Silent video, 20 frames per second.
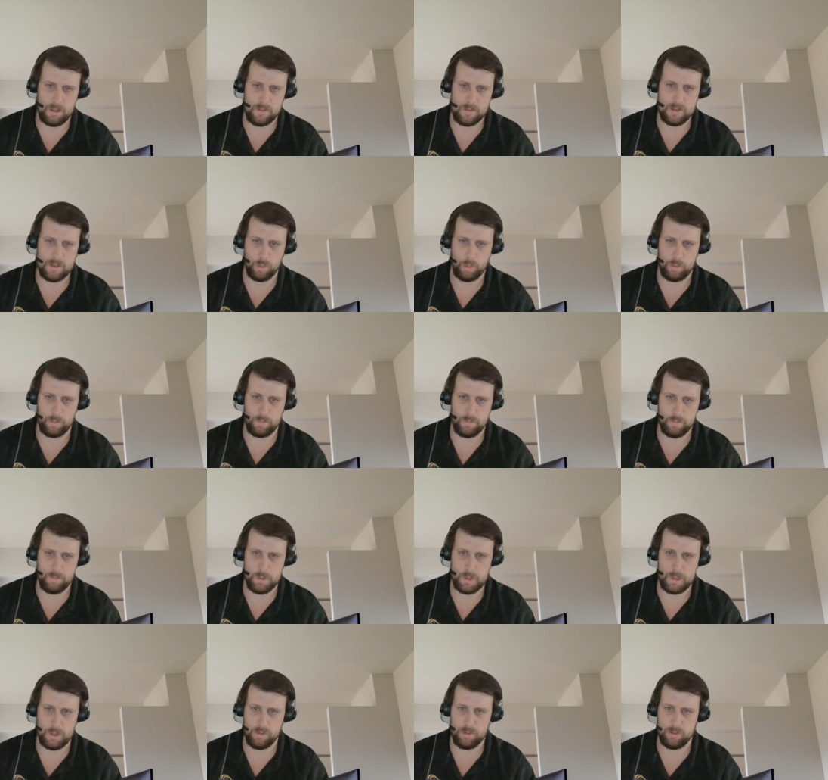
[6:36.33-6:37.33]
These were,
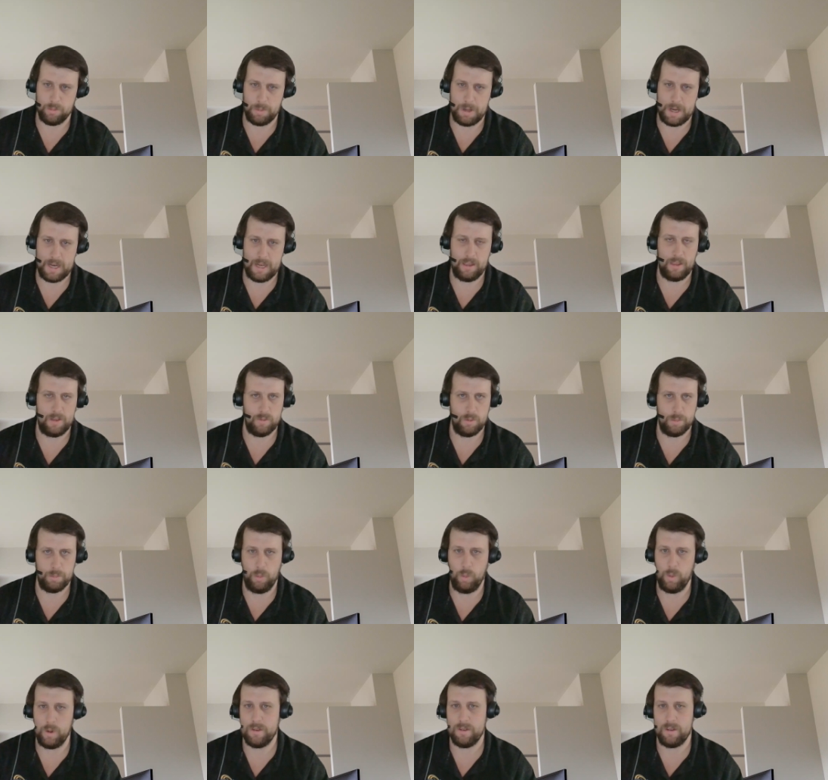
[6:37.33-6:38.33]
some high level
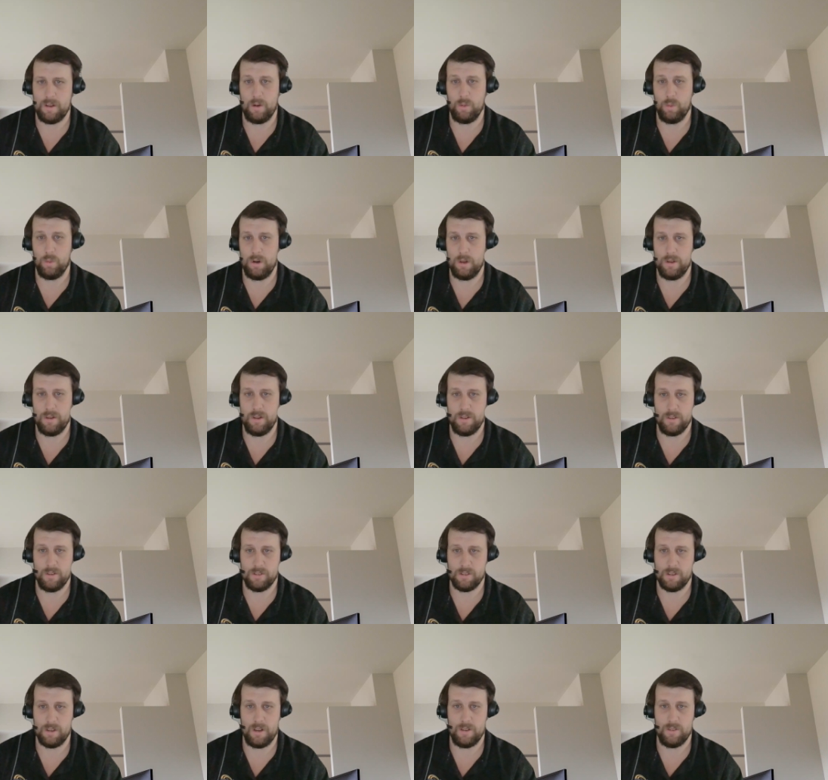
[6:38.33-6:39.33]
points that I wanted to
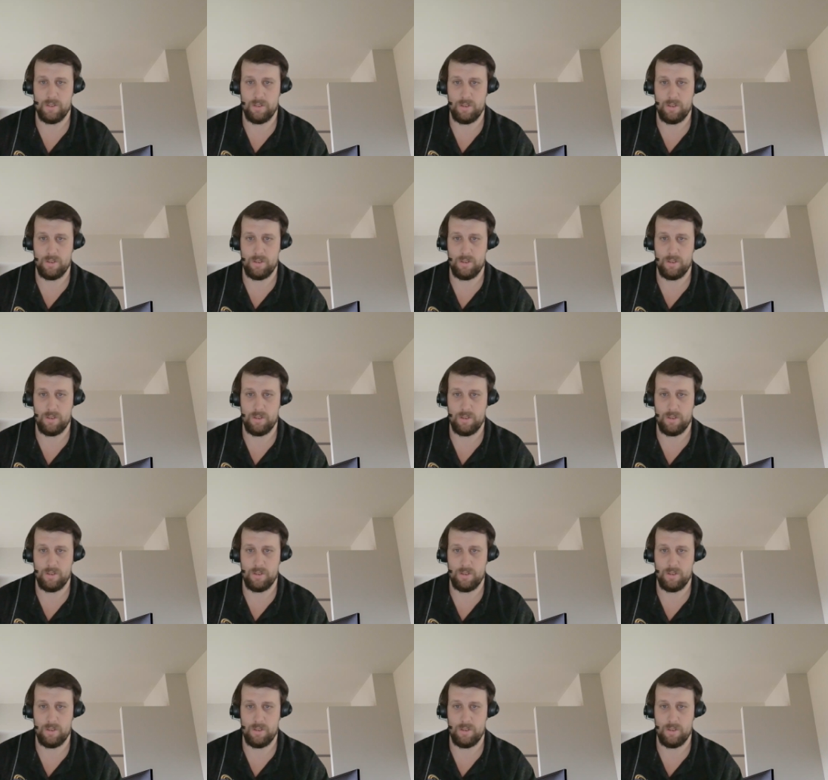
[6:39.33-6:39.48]
discuss.